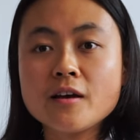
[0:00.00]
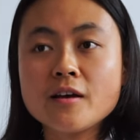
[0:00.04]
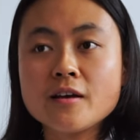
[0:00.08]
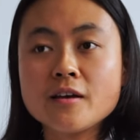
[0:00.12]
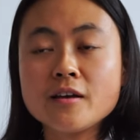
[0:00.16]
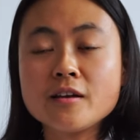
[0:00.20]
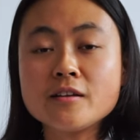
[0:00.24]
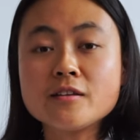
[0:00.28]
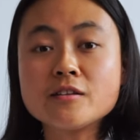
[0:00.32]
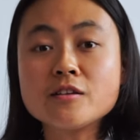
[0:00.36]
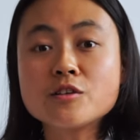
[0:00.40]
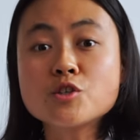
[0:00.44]

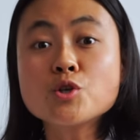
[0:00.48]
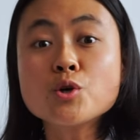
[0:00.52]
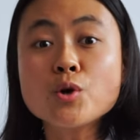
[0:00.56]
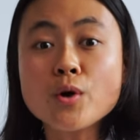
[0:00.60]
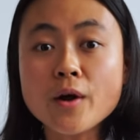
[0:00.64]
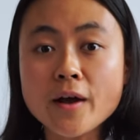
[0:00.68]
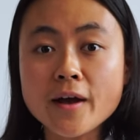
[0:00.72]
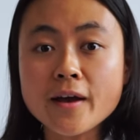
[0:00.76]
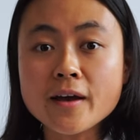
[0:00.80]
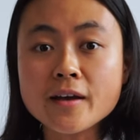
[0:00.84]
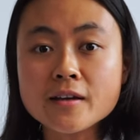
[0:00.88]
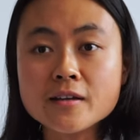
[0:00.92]
in the
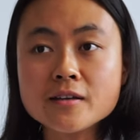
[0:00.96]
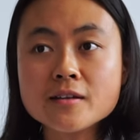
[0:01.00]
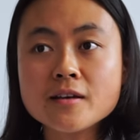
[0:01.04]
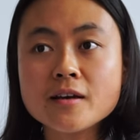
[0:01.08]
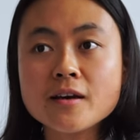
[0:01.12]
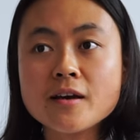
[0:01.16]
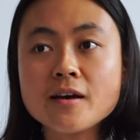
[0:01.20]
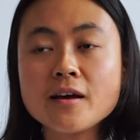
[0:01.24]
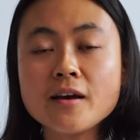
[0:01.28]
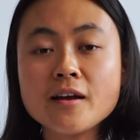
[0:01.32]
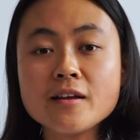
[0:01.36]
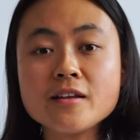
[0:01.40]
train,
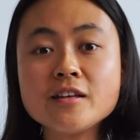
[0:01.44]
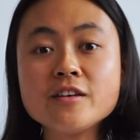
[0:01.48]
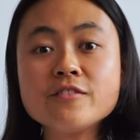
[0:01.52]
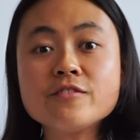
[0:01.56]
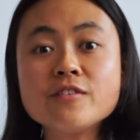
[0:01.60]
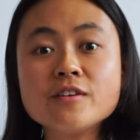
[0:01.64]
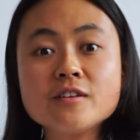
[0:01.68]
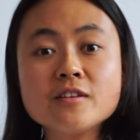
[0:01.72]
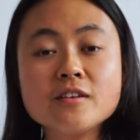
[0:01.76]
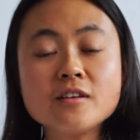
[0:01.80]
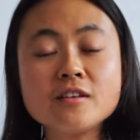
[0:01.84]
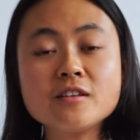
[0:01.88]
and
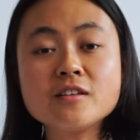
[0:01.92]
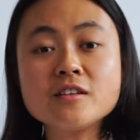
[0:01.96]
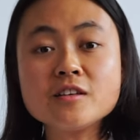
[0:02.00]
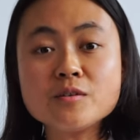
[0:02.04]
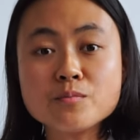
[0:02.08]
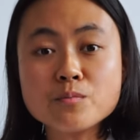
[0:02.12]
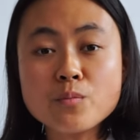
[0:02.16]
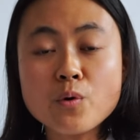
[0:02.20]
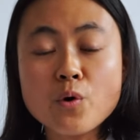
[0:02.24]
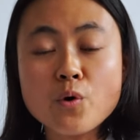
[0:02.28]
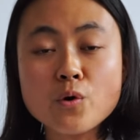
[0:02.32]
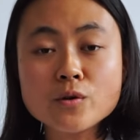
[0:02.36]
even in an
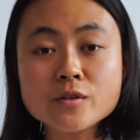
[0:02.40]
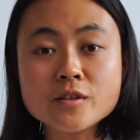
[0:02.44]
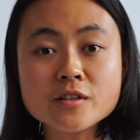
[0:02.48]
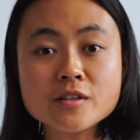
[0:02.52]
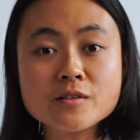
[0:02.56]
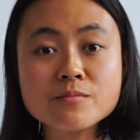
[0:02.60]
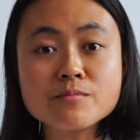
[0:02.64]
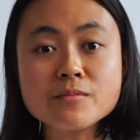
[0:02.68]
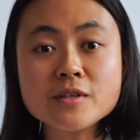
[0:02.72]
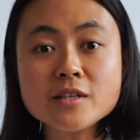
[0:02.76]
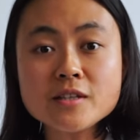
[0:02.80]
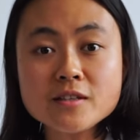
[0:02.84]
important
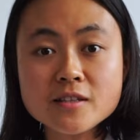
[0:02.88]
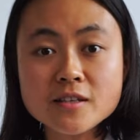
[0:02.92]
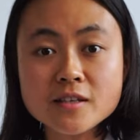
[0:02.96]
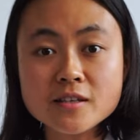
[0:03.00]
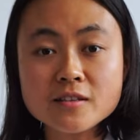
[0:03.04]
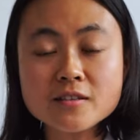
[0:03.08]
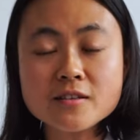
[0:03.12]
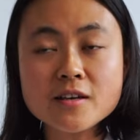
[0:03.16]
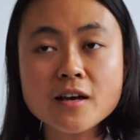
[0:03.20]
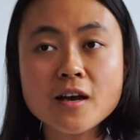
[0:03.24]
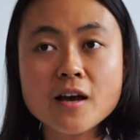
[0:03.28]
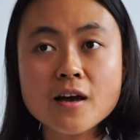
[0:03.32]

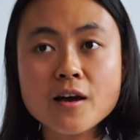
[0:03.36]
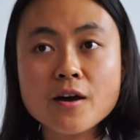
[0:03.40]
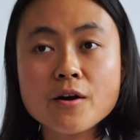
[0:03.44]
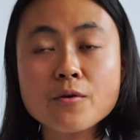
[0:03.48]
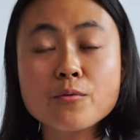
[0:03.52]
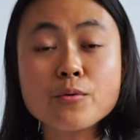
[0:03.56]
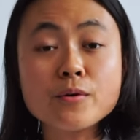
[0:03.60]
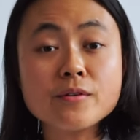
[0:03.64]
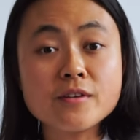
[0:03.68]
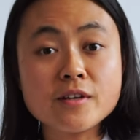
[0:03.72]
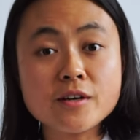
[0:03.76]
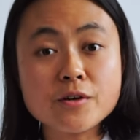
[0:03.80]
meeting
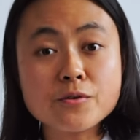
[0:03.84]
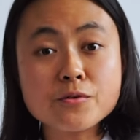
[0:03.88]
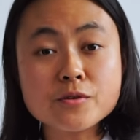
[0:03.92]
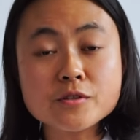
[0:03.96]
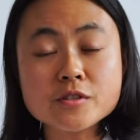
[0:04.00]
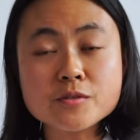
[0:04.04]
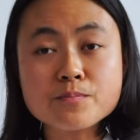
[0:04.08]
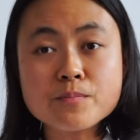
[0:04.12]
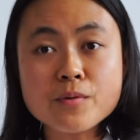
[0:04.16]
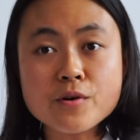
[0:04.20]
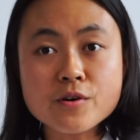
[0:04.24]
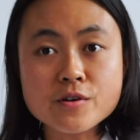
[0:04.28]
when there is
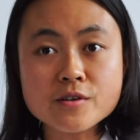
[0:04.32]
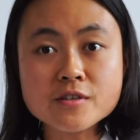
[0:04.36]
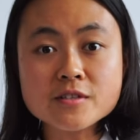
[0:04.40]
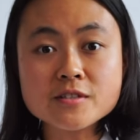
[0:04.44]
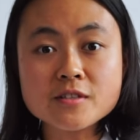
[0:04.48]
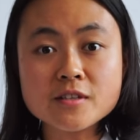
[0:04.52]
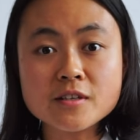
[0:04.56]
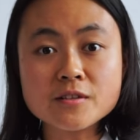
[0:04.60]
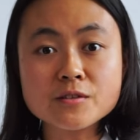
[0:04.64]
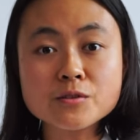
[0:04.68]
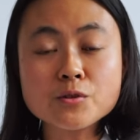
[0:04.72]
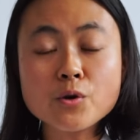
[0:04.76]
a
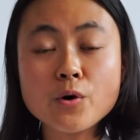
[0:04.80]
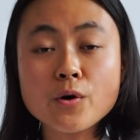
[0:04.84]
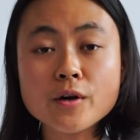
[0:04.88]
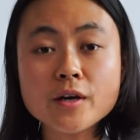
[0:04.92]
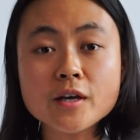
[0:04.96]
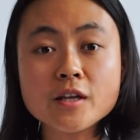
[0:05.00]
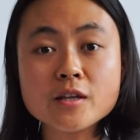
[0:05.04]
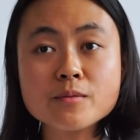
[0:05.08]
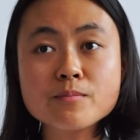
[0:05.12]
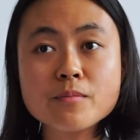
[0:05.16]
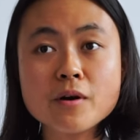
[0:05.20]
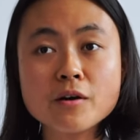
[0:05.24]
person
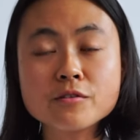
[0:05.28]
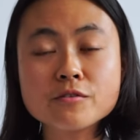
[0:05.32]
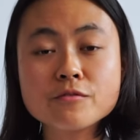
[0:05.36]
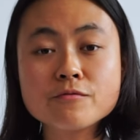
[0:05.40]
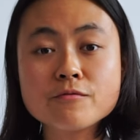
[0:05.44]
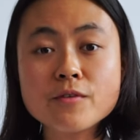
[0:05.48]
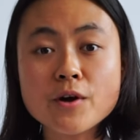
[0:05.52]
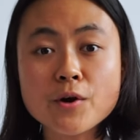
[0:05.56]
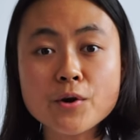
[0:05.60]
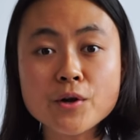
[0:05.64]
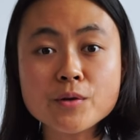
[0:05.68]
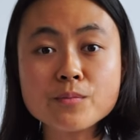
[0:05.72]
talking about
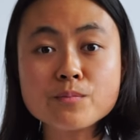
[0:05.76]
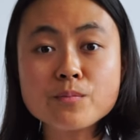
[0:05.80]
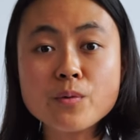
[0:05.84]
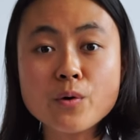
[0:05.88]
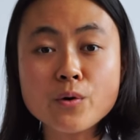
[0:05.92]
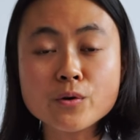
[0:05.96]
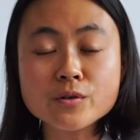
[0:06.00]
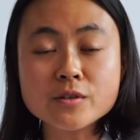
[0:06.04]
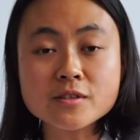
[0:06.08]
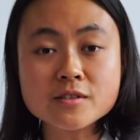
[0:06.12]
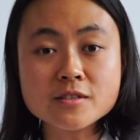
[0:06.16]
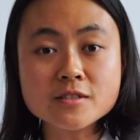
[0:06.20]
very
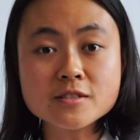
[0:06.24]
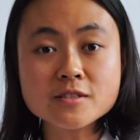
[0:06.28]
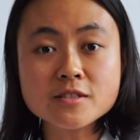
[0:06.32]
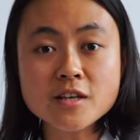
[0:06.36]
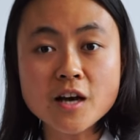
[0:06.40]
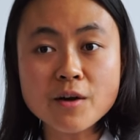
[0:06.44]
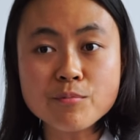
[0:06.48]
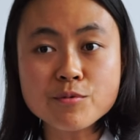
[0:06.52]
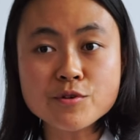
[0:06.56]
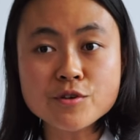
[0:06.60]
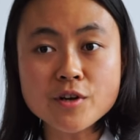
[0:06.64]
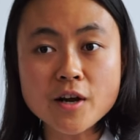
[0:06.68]
important
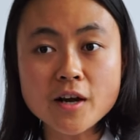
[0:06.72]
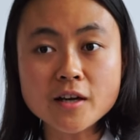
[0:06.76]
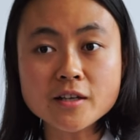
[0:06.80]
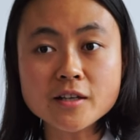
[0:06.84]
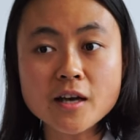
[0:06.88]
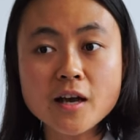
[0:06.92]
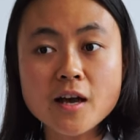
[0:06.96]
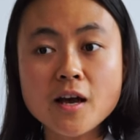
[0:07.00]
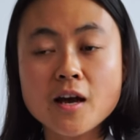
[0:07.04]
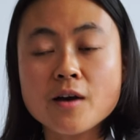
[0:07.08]
subject,